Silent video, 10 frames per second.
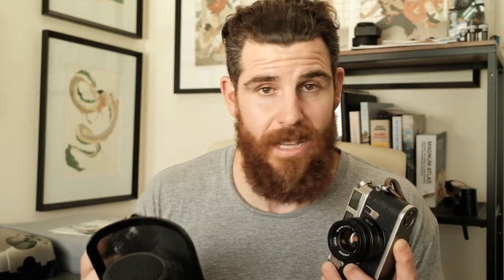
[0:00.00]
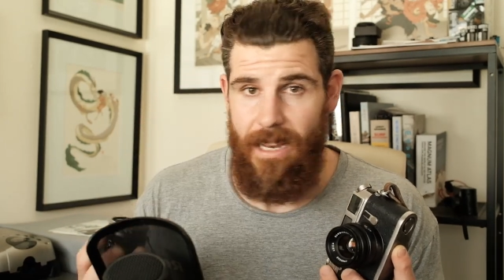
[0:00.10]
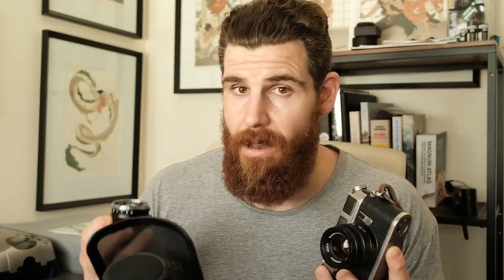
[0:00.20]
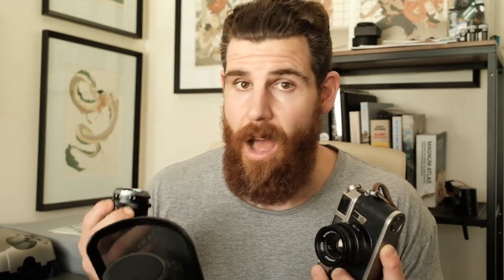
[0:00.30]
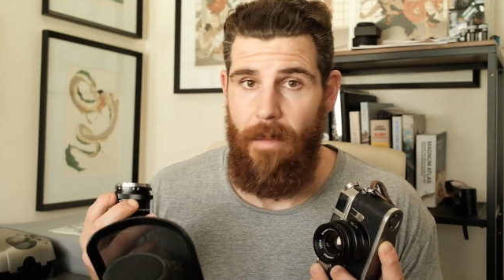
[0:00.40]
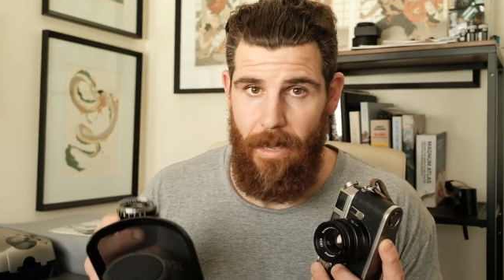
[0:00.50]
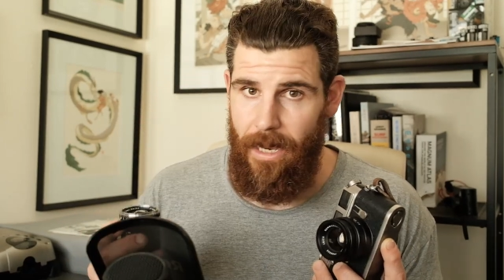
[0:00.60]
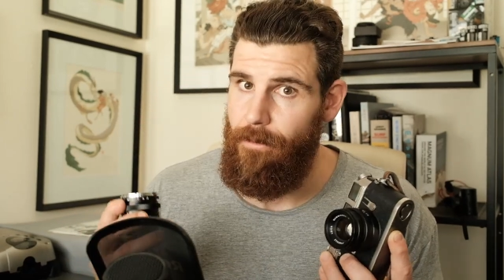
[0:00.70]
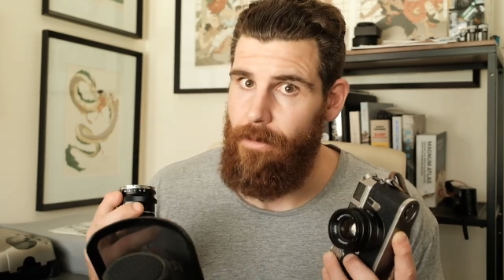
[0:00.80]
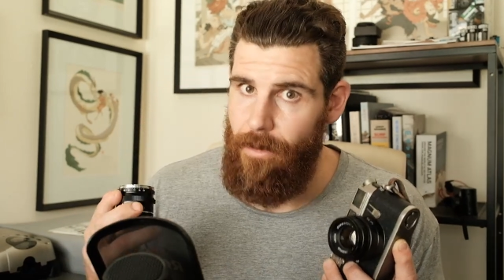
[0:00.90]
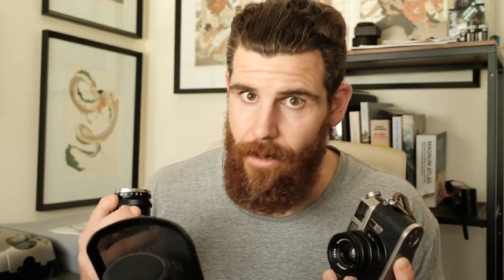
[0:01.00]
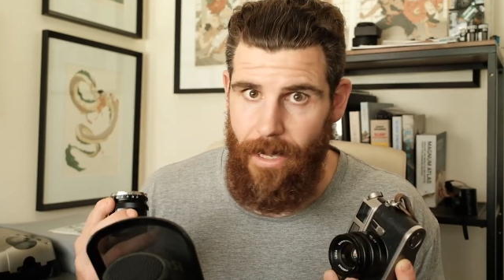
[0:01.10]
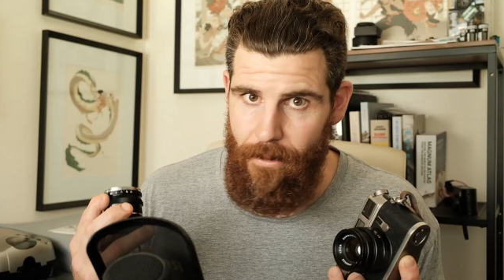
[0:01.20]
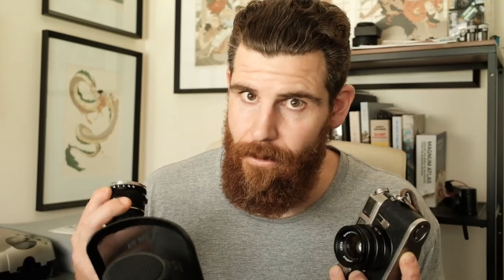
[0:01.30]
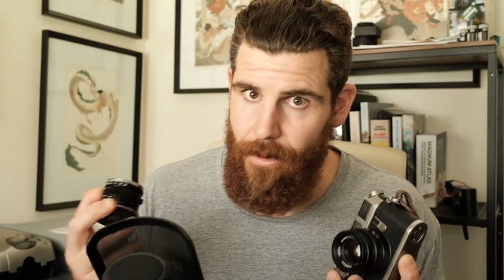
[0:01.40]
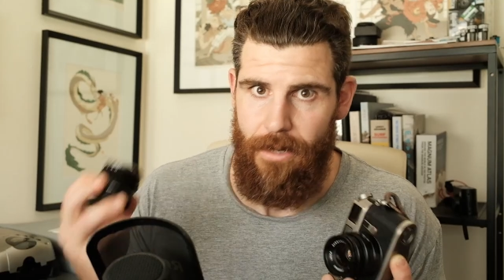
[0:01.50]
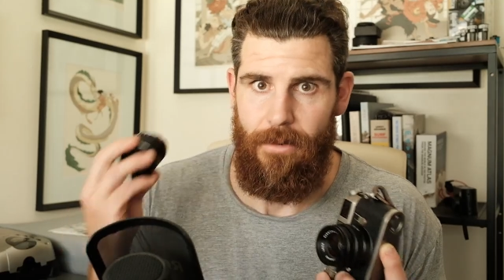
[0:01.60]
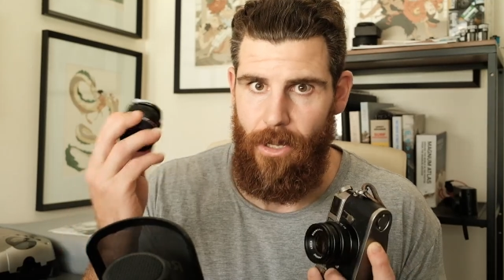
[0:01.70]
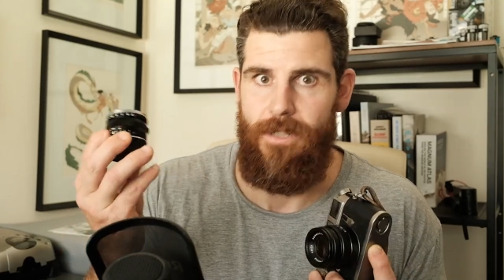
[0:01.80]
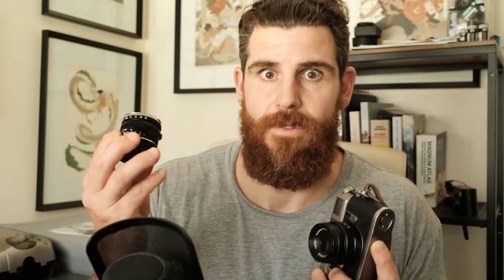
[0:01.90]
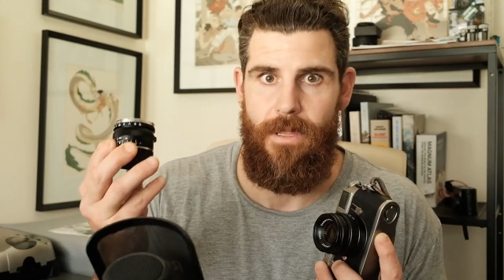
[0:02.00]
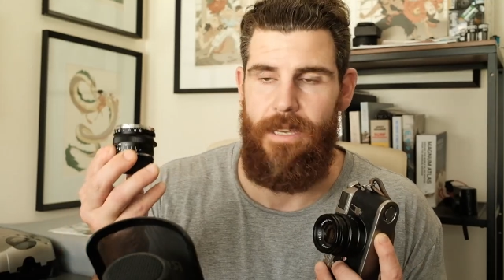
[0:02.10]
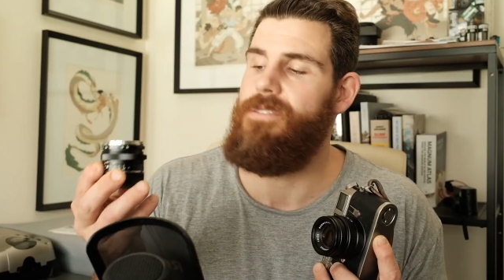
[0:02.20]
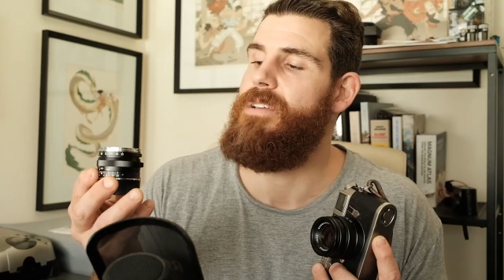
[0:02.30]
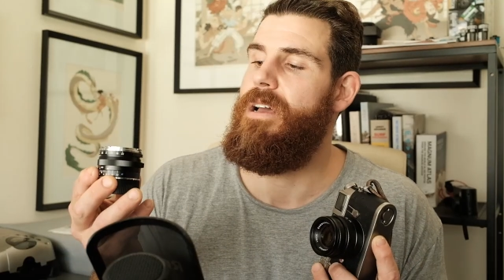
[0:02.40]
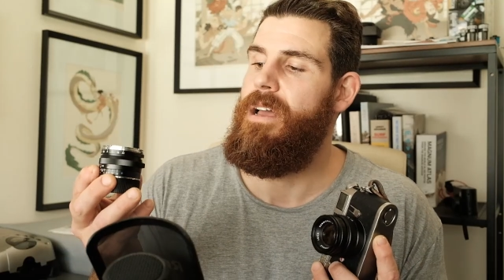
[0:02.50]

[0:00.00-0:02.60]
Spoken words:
And I mean, you get real close with this.